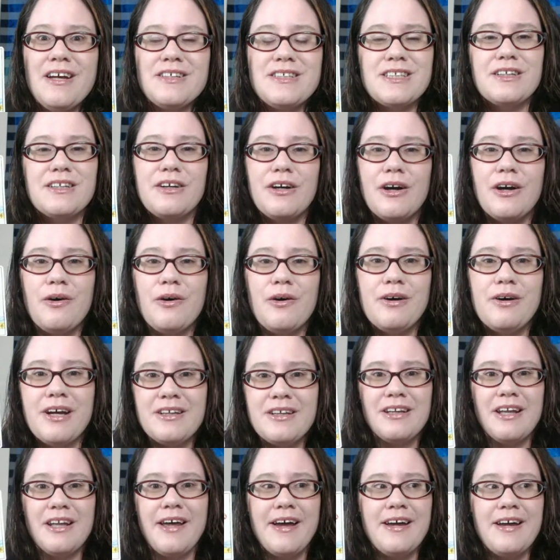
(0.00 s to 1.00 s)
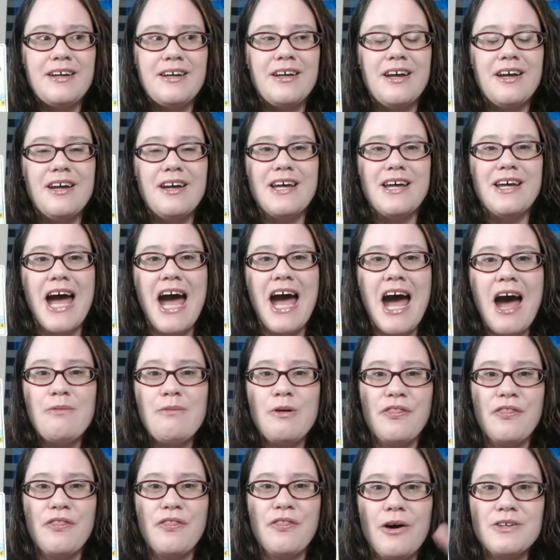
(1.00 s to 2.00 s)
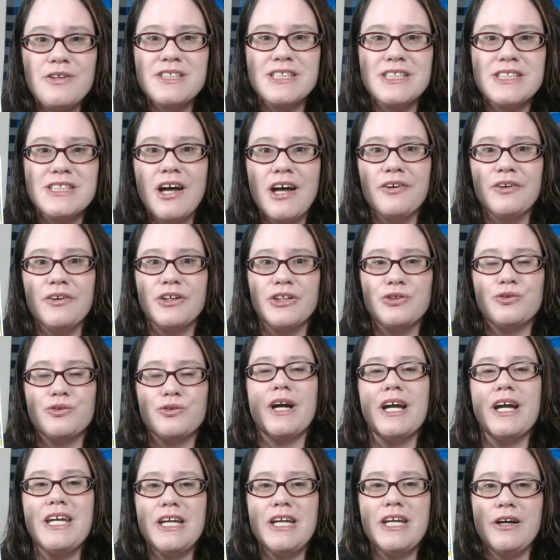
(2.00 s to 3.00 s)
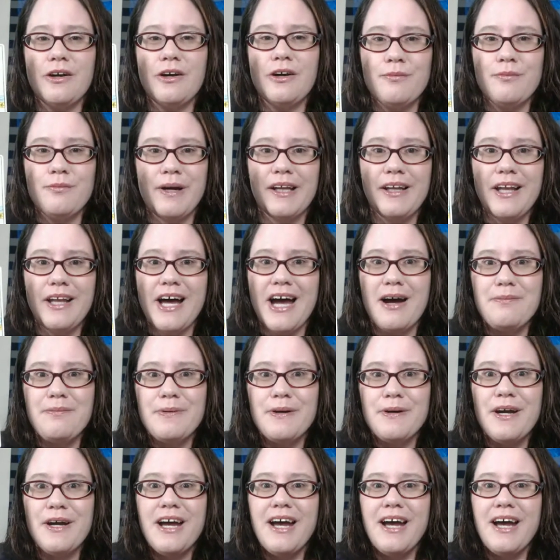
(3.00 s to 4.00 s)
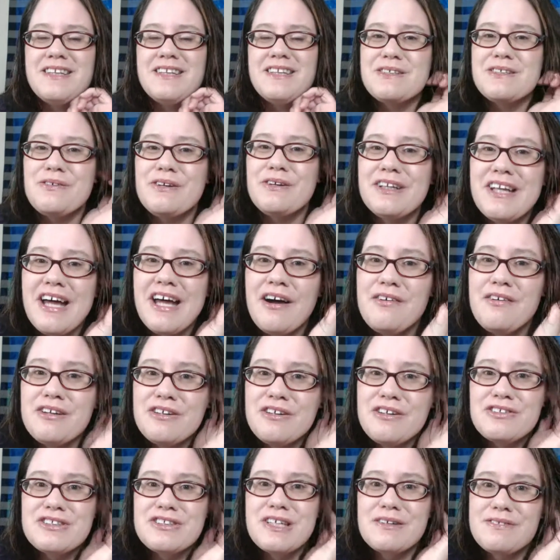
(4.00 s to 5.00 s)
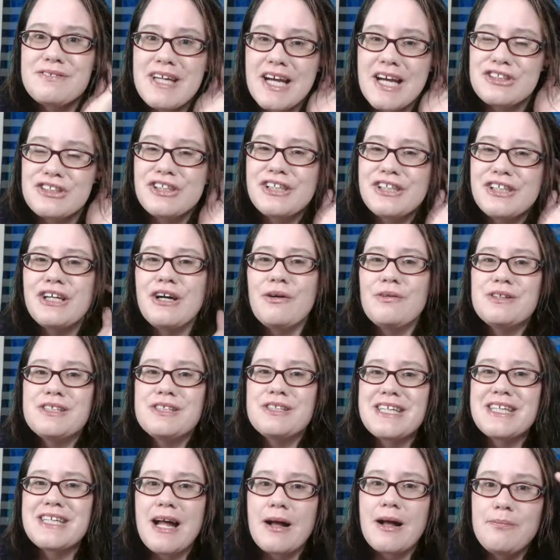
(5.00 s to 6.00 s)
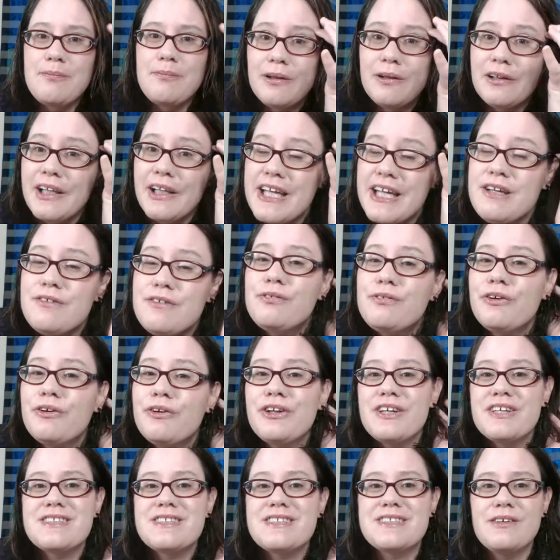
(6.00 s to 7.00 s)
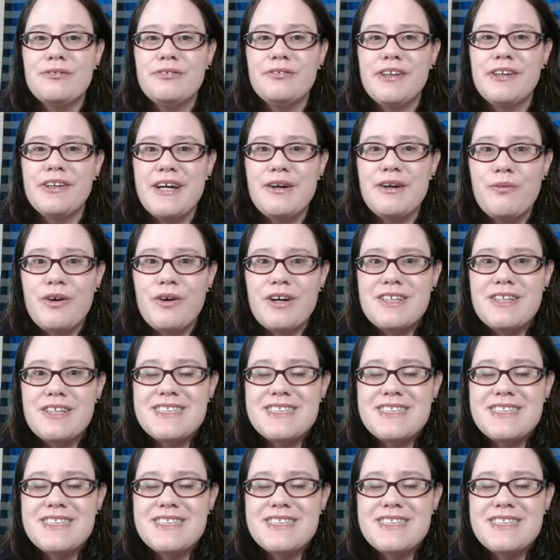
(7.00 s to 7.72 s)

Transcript: go and, like, have $1,000 right here on my lap? And so allowing yourself to actually go into that playfulness of, like, where it's